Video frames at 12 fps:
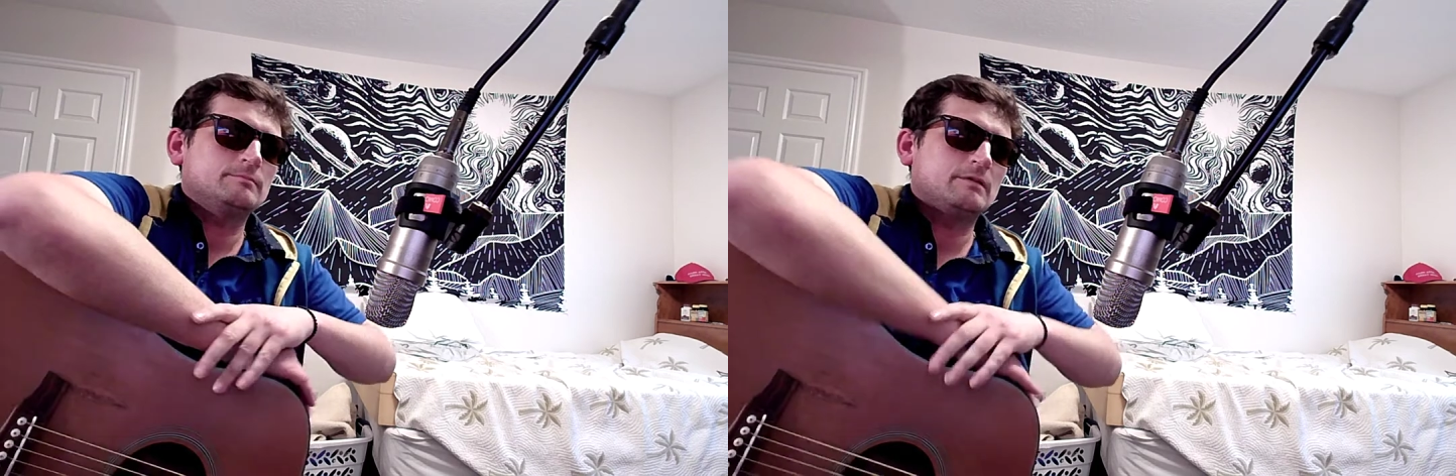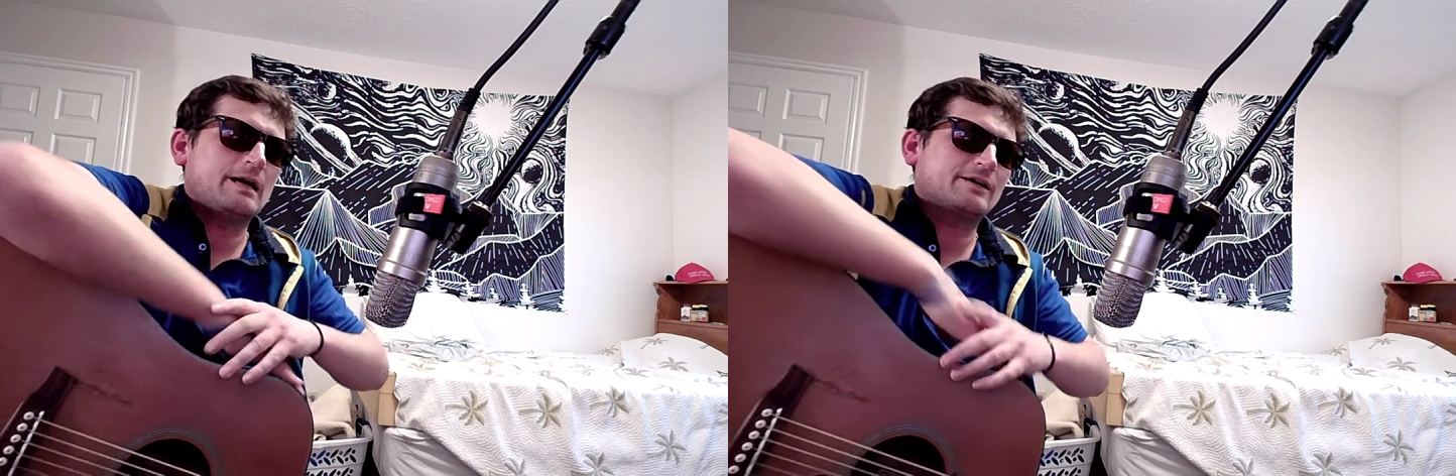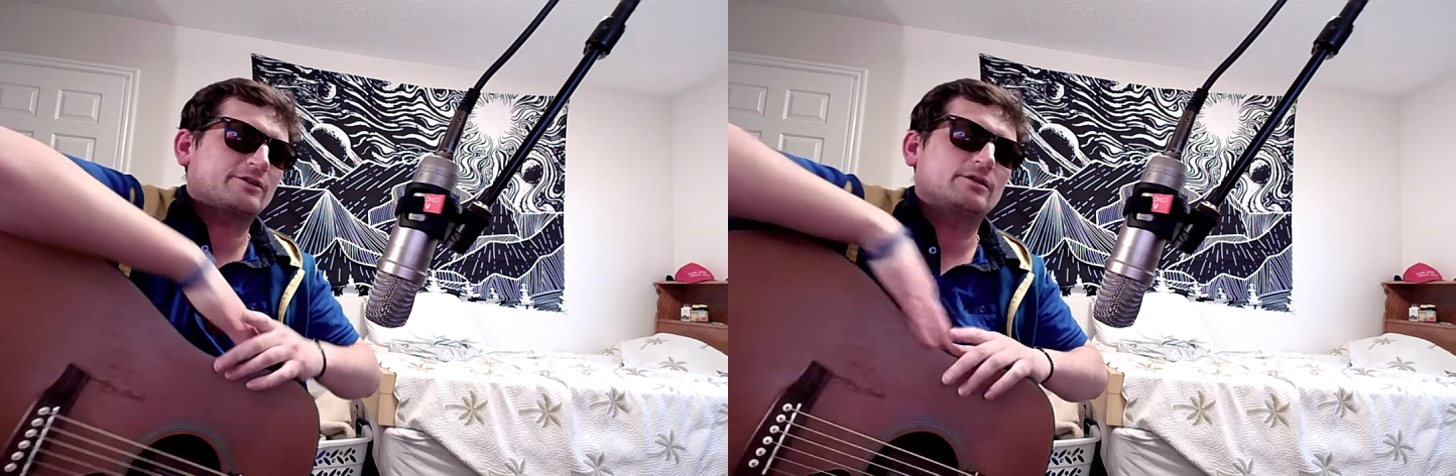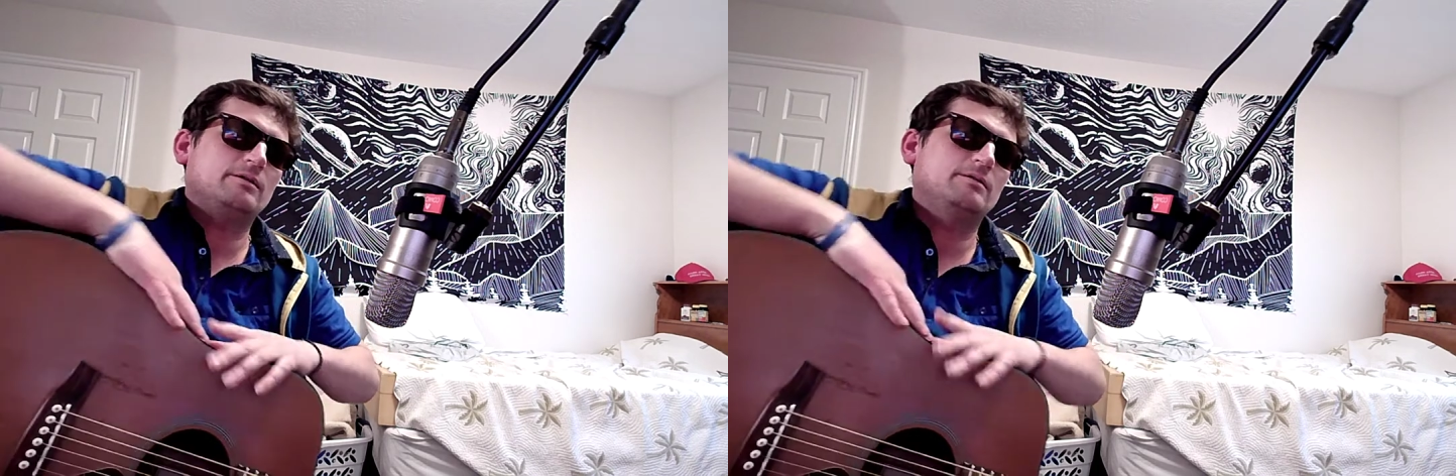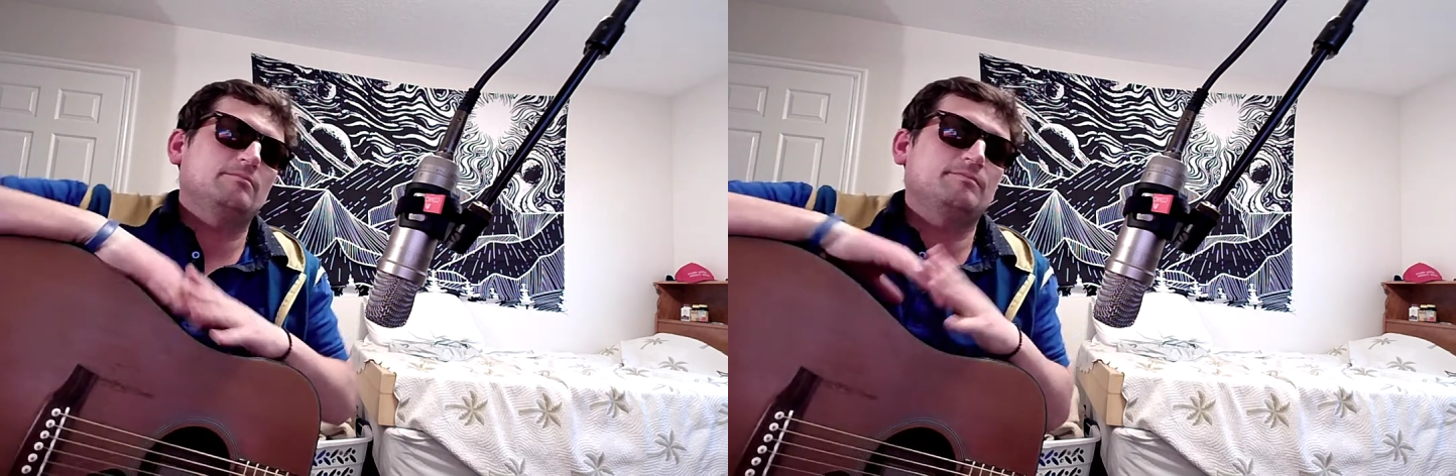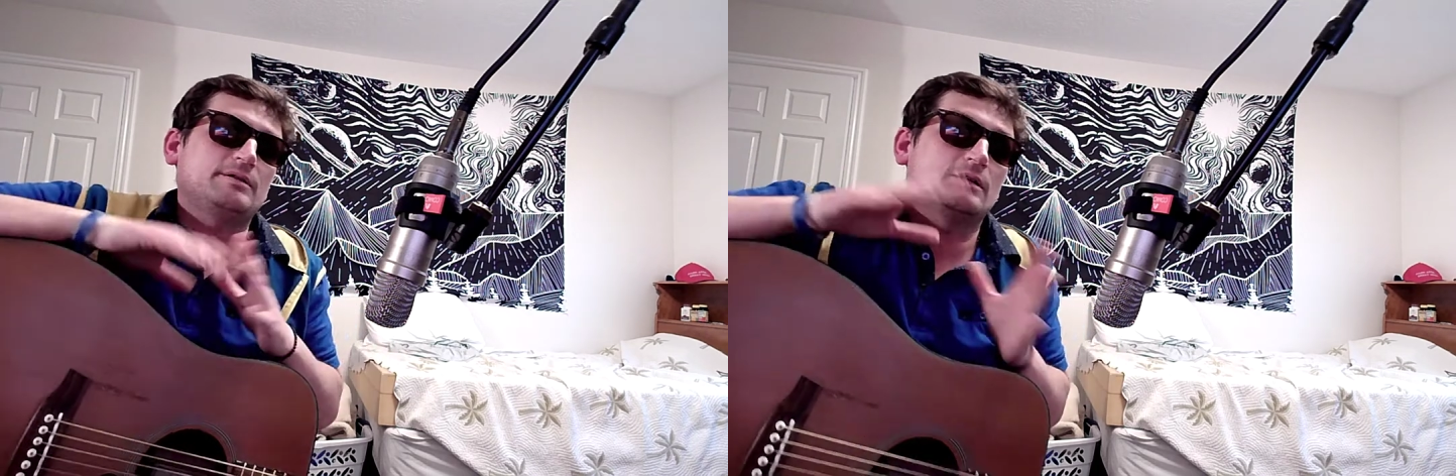Actually,
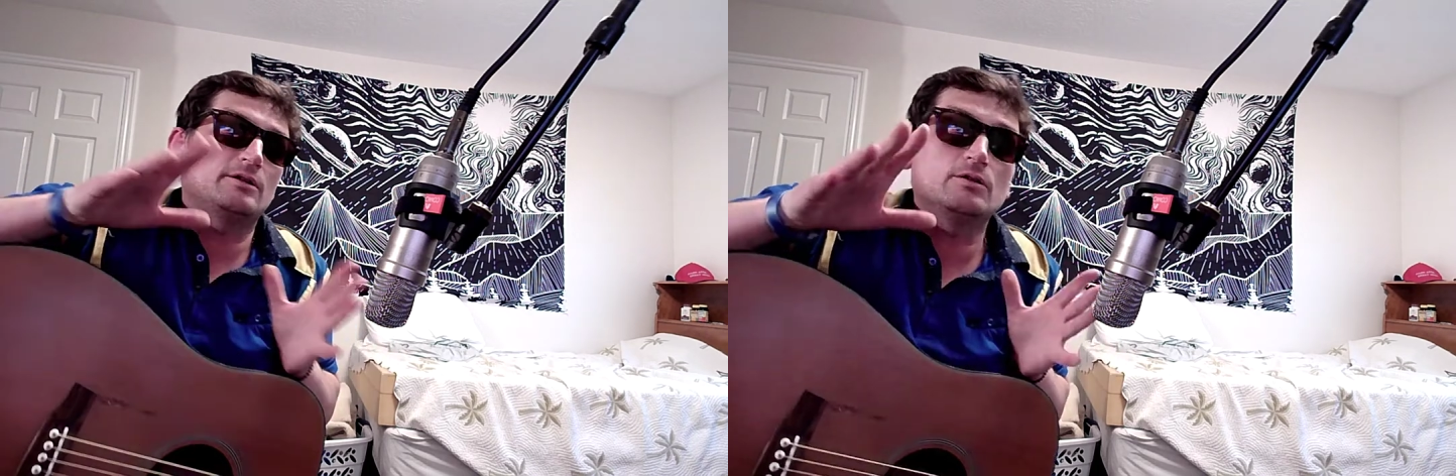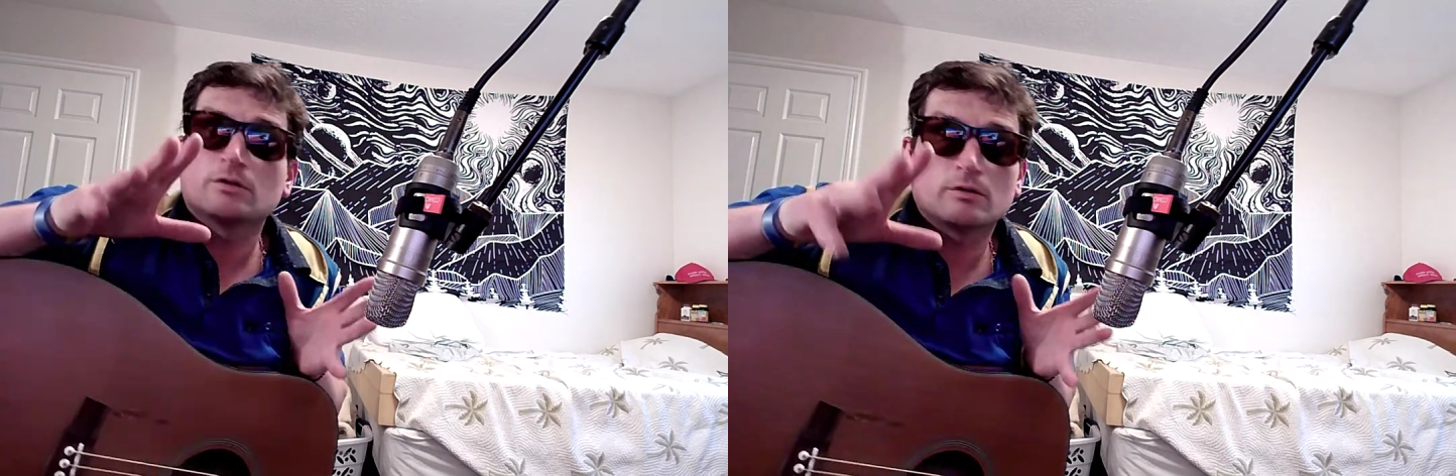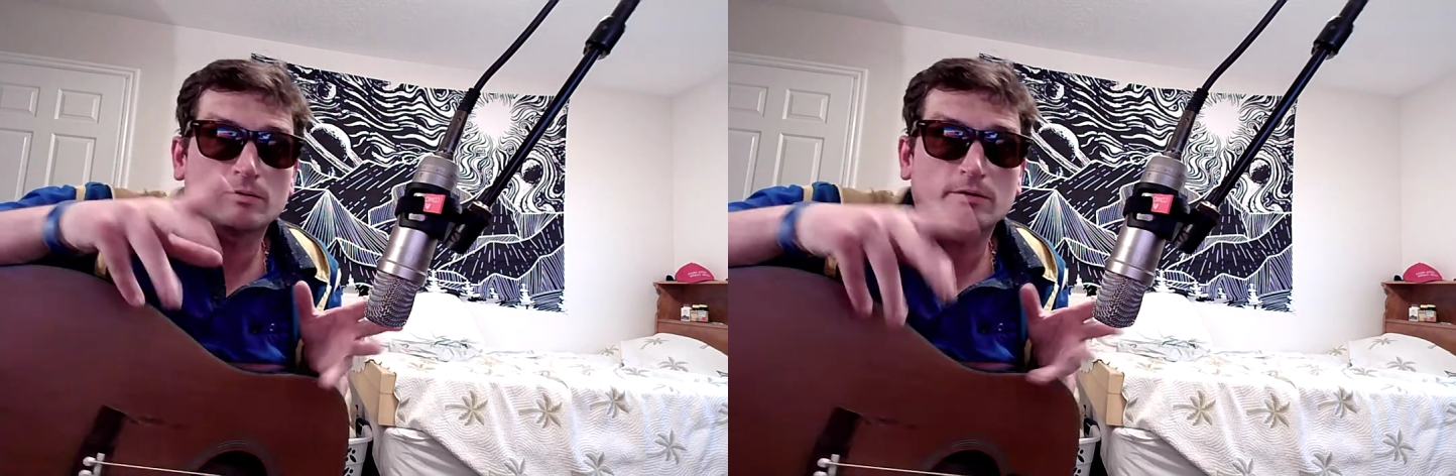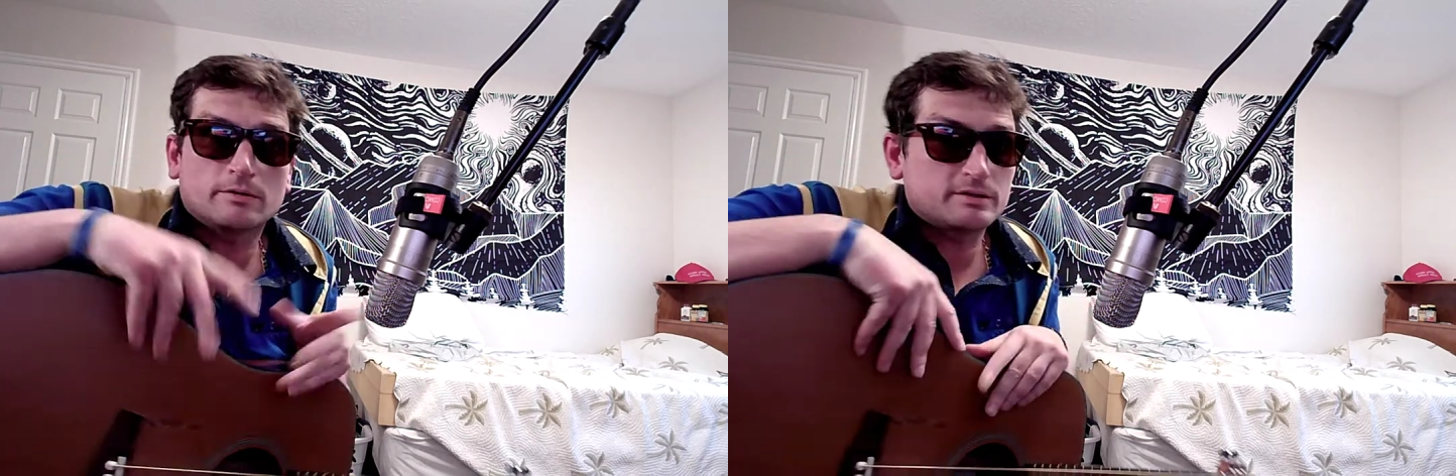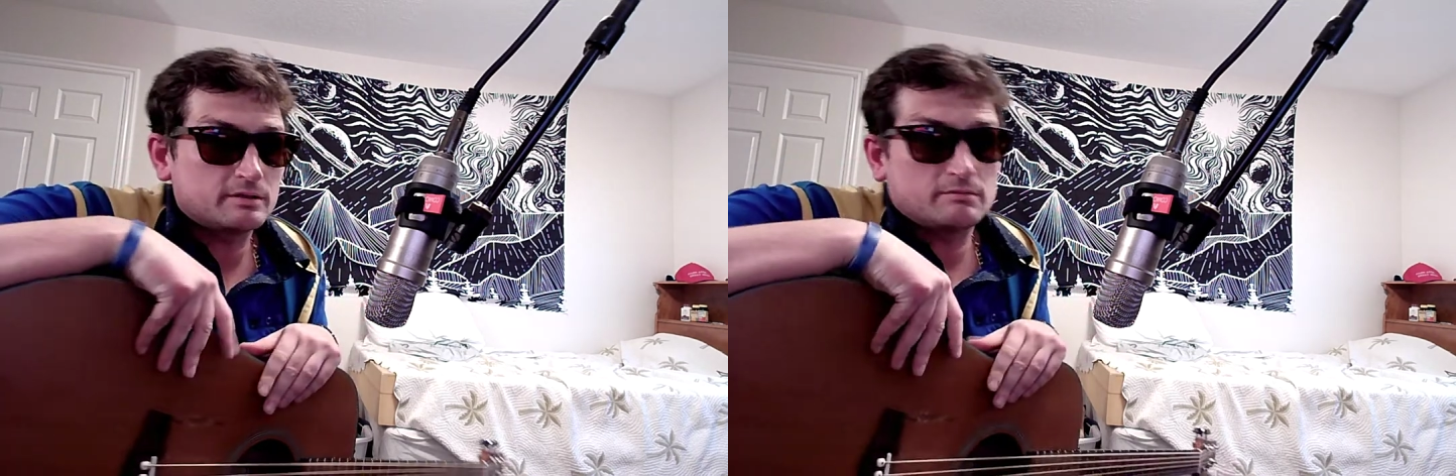being a YouTuber isn't